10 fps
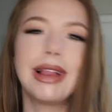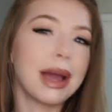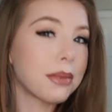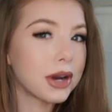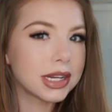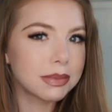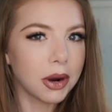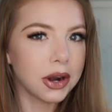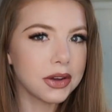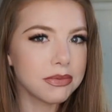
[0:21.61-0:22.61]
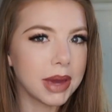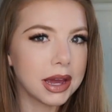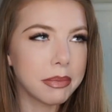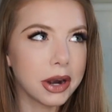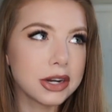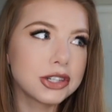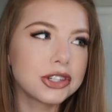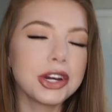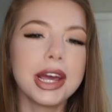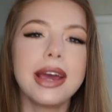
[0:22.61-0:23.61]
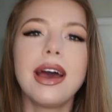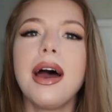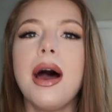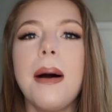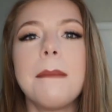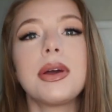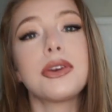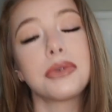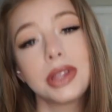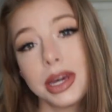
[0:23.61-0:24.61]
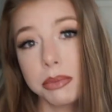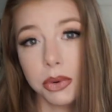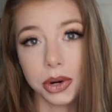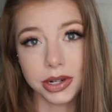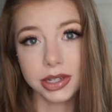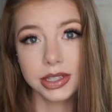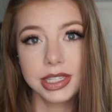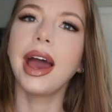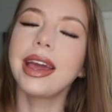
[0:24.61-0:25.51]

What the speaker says: glamorous part of makeup artistry, but they're really important.